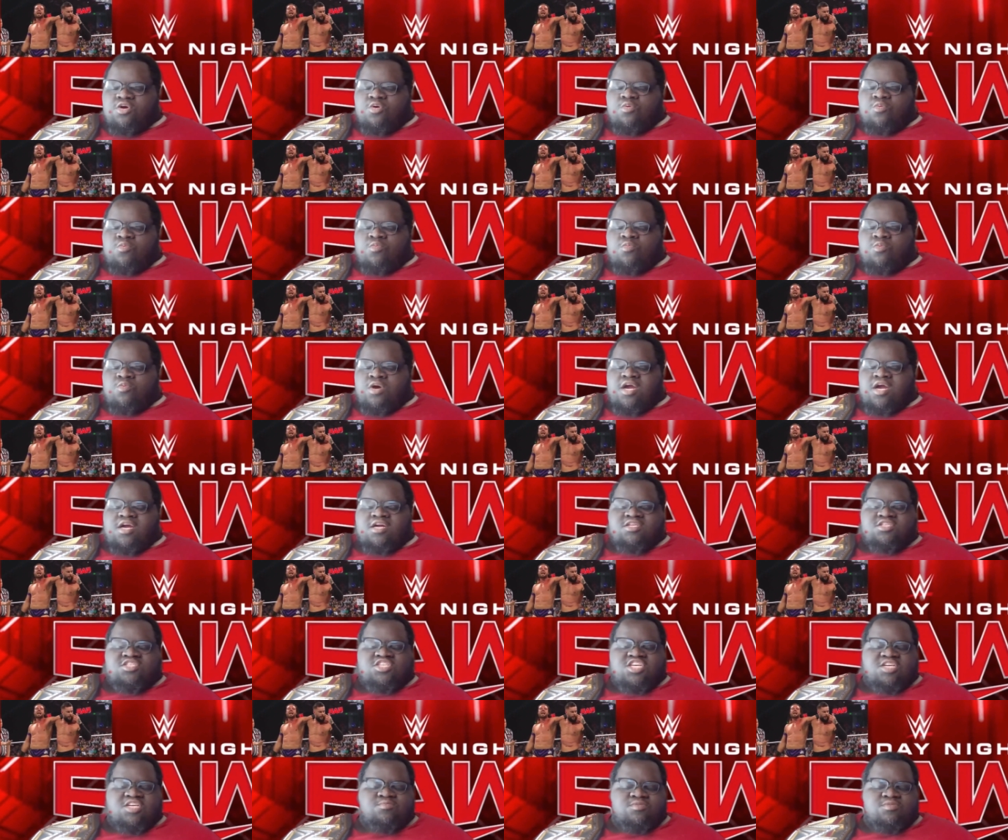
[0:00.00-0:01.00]
where
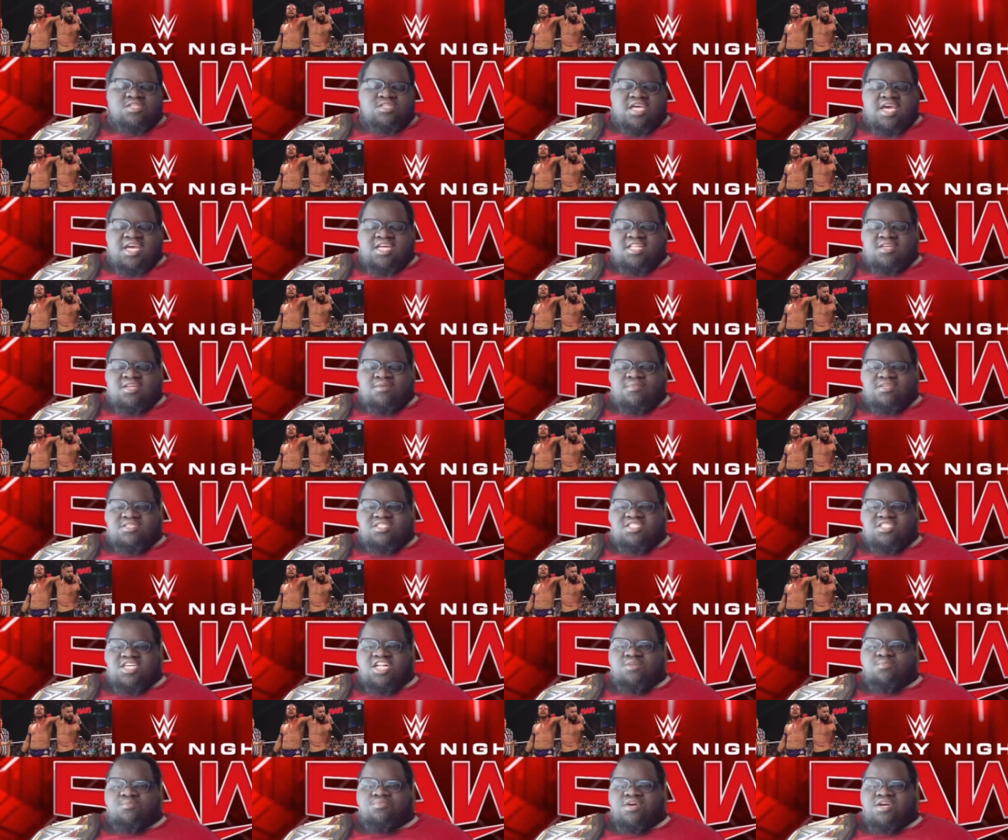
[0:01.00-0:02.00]
Judgment Day and them are
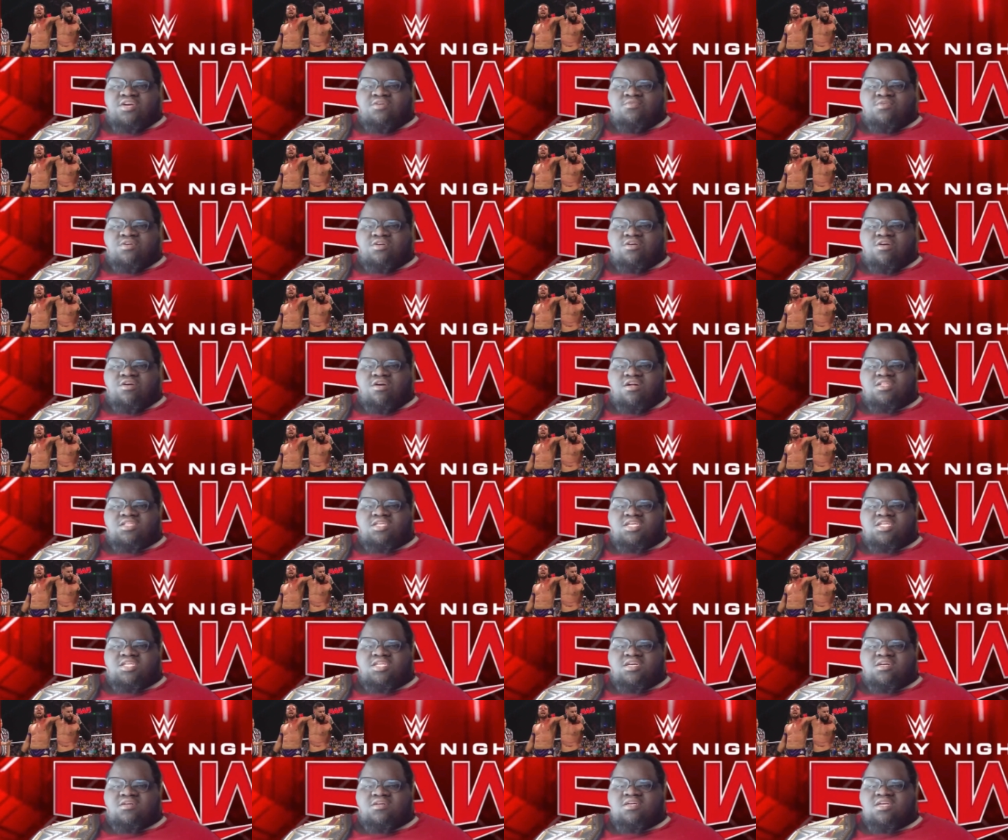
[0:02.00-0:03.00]
celebrating with
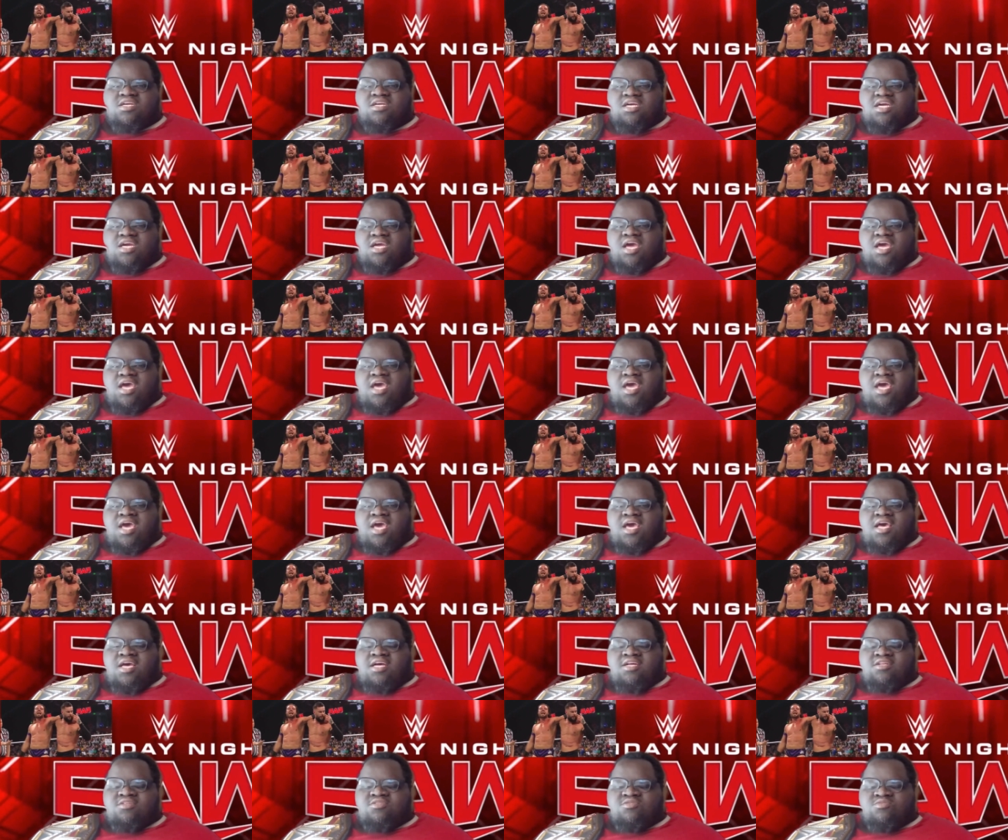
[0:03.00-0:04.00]
Carlito,
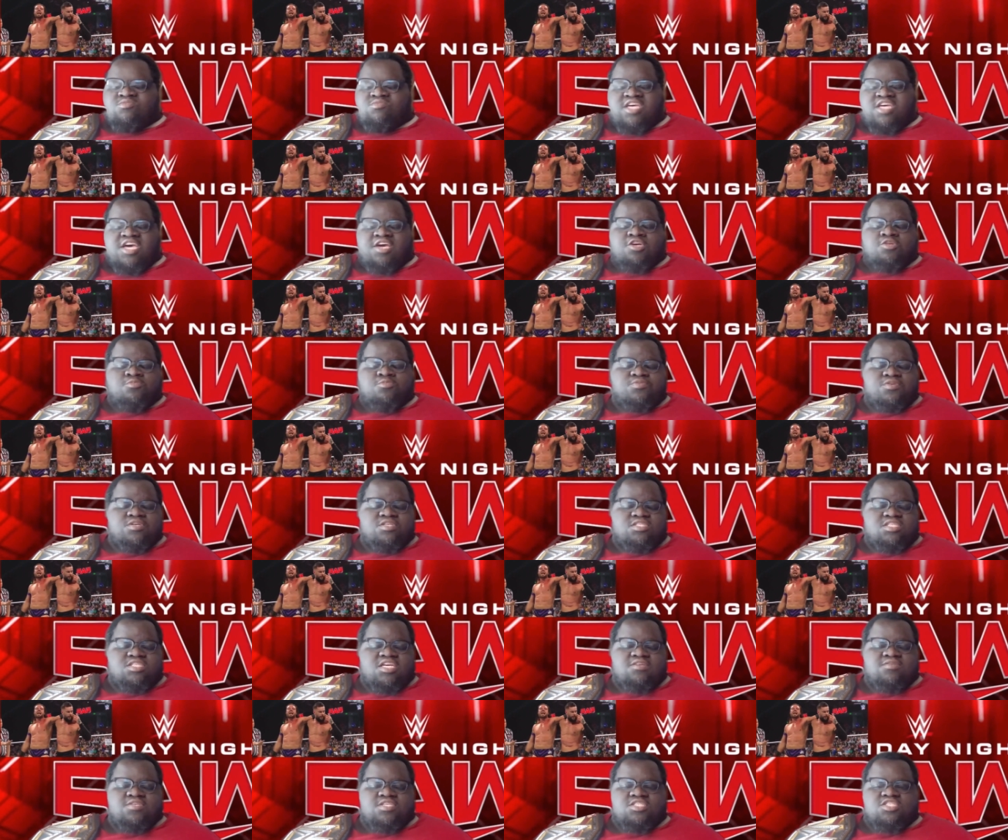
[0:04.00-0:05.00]
and Damian Priest
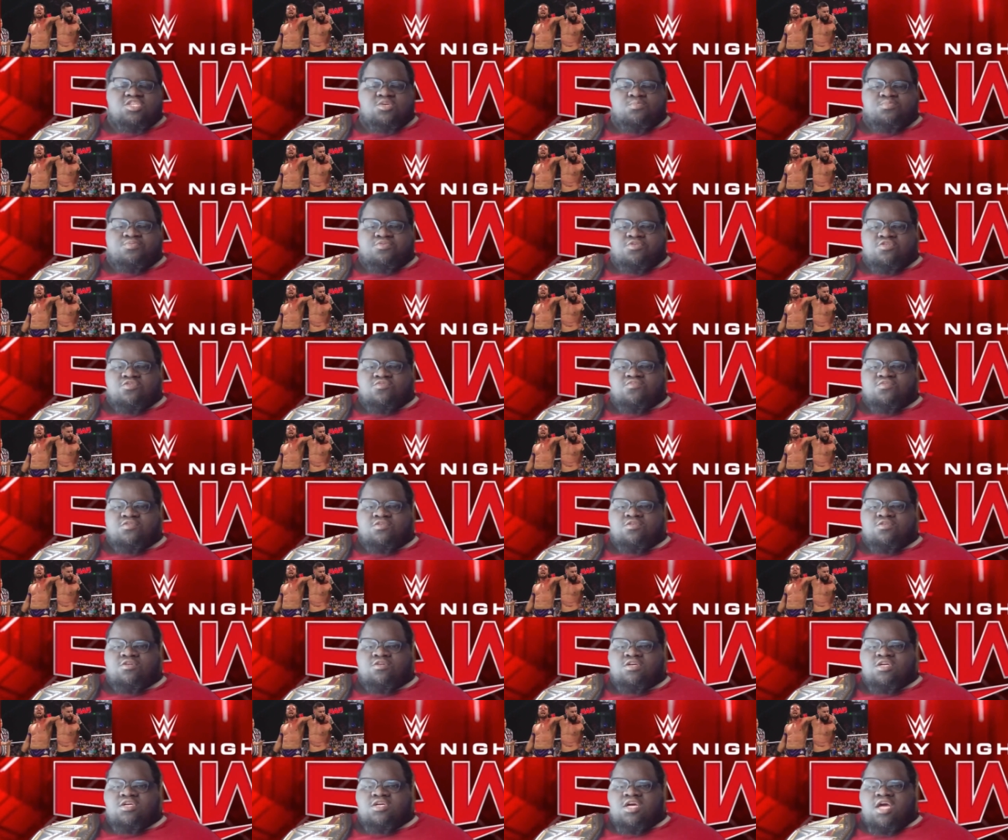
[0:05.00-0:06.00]
gives his
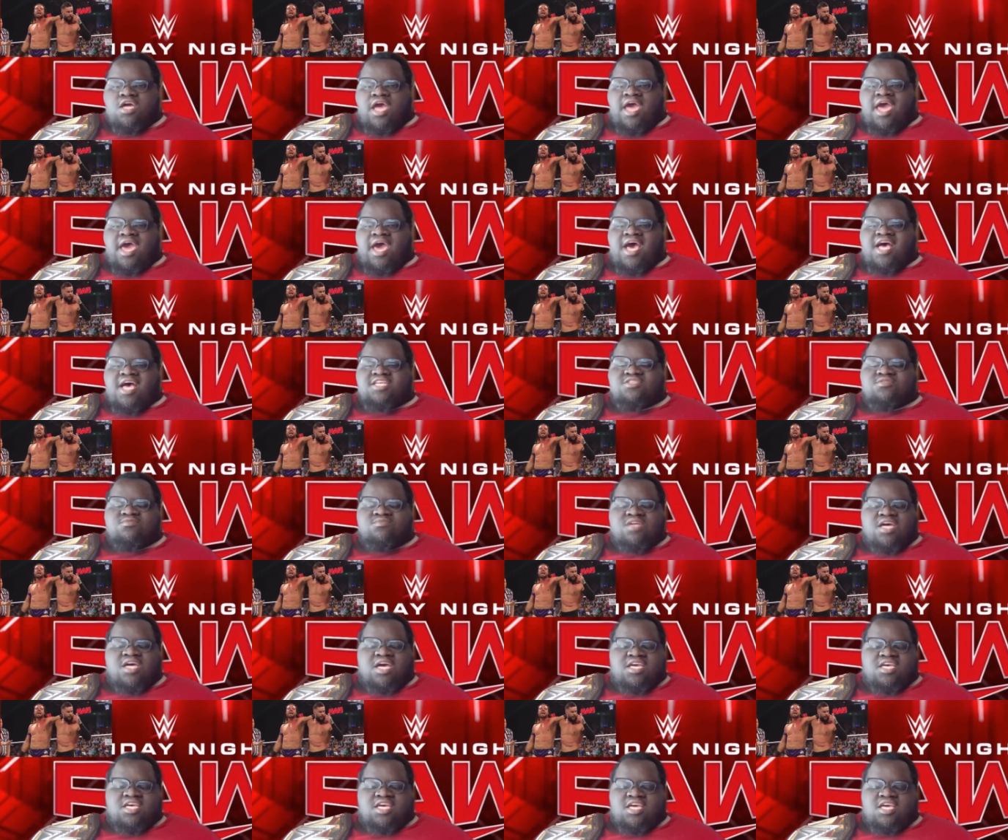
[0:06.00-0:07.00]
approval and asks him
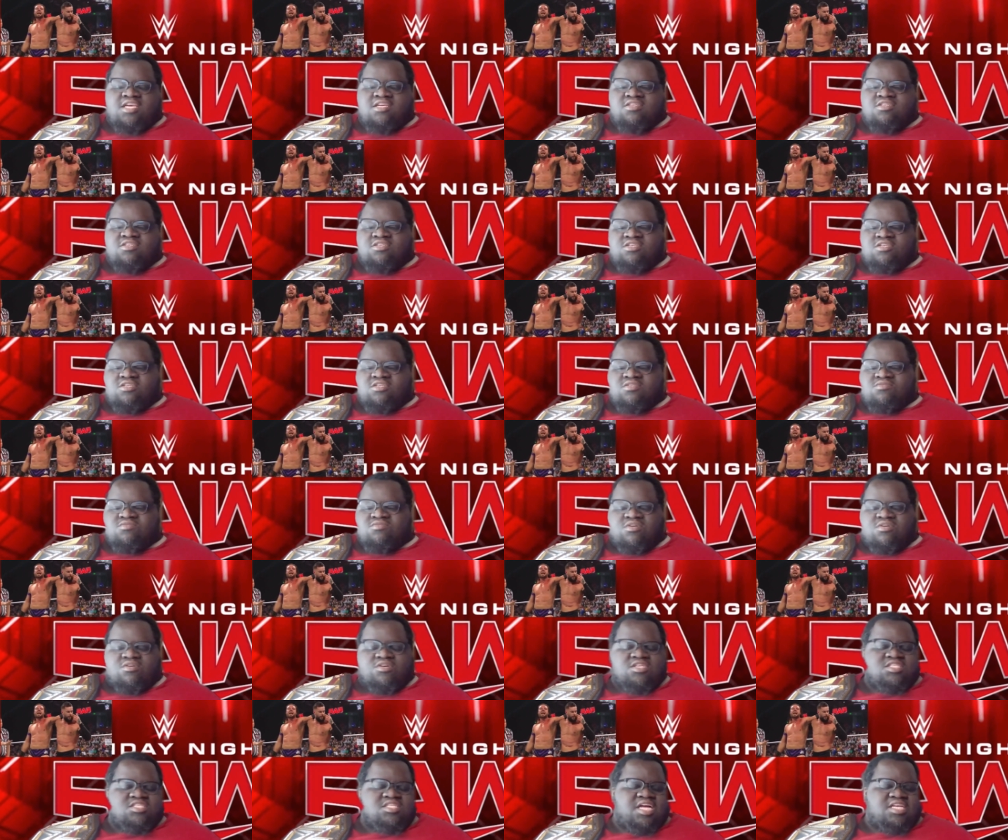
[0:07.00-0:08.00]
that
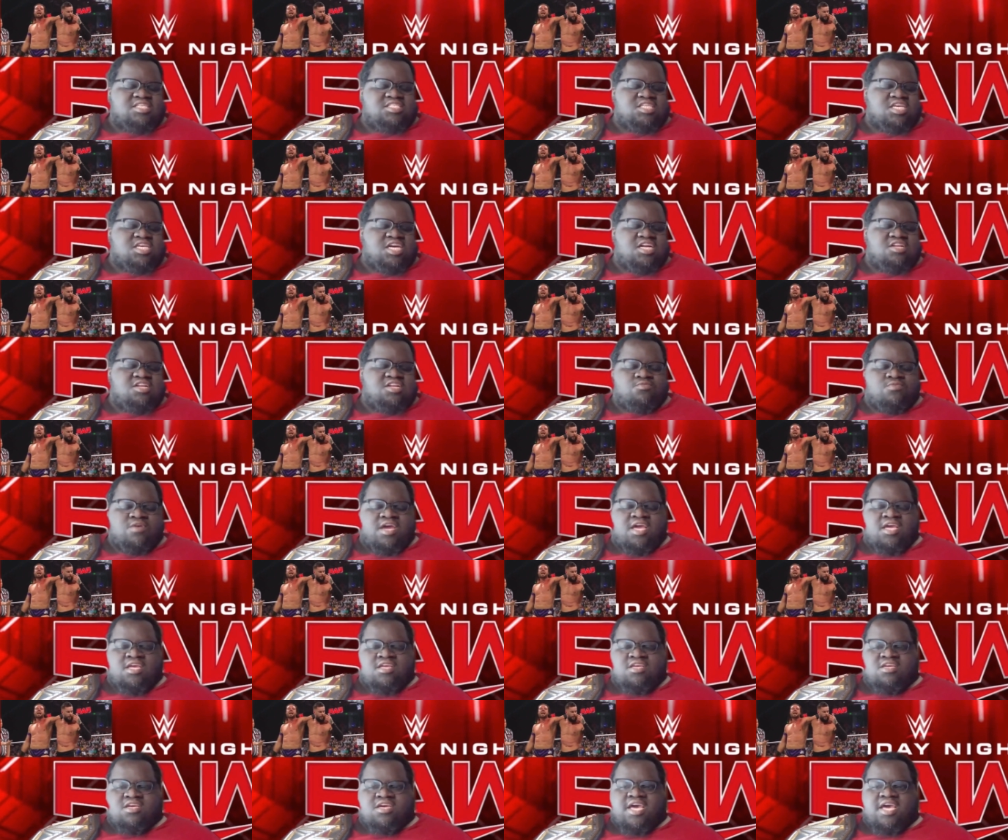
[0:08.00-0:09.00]
he's not scared of Ray
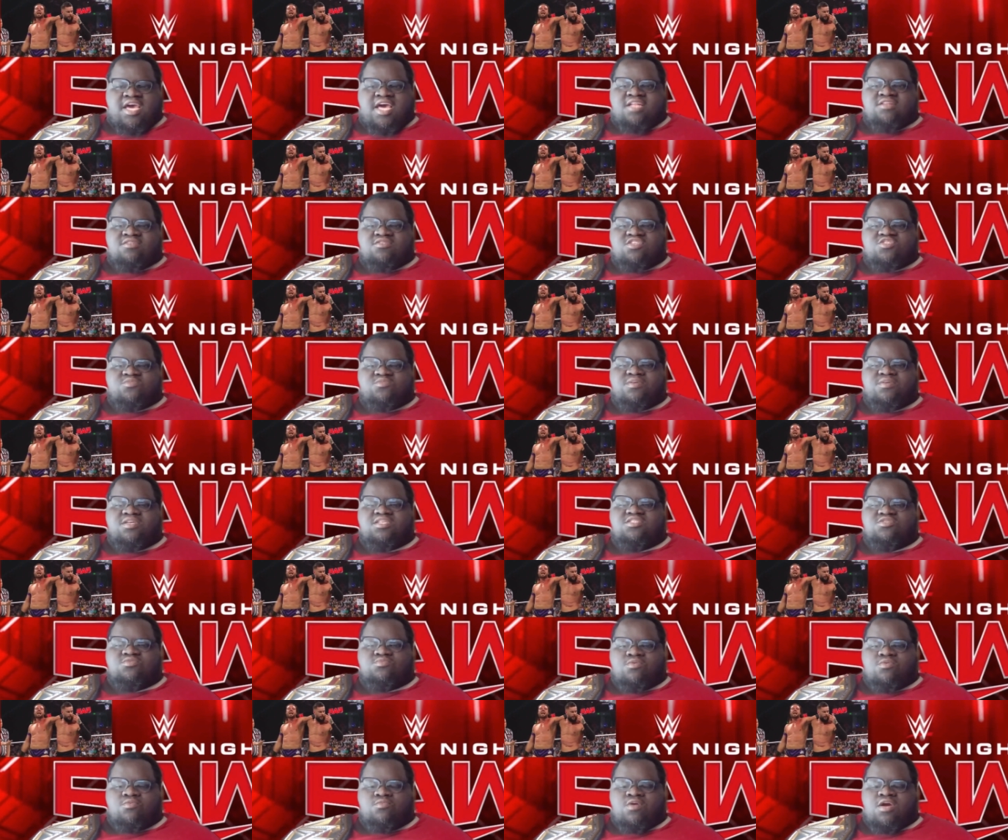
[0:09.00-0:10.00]
and he can handle his business
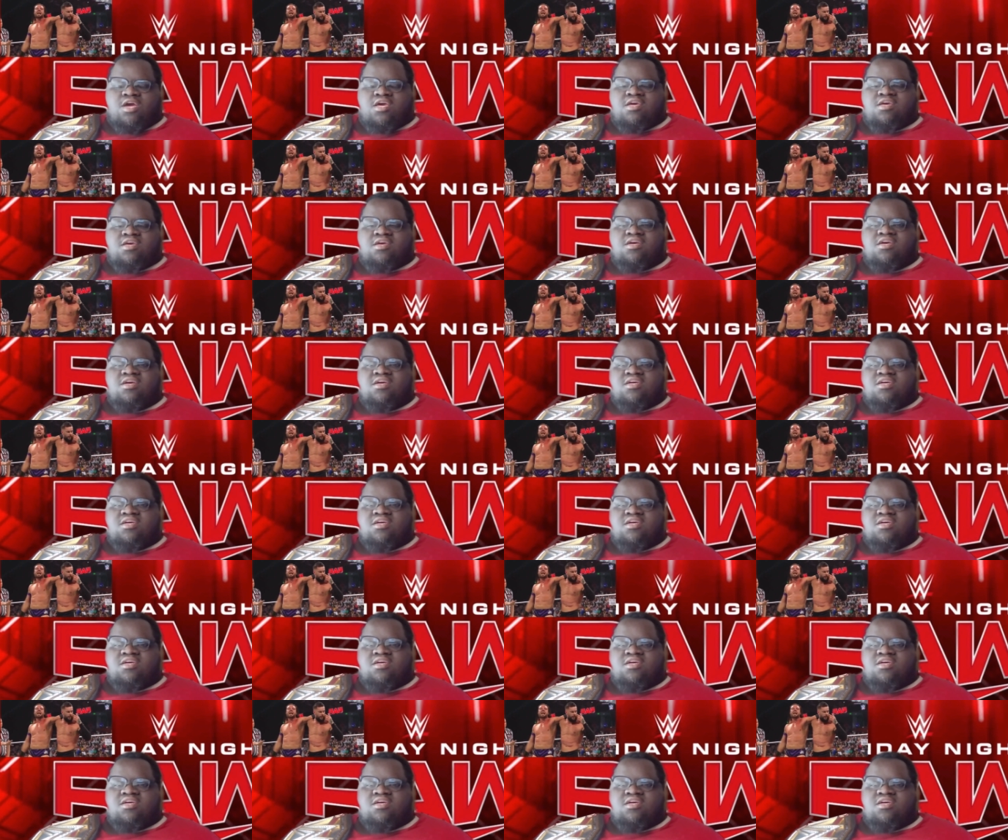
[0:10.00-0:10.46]
with Ray.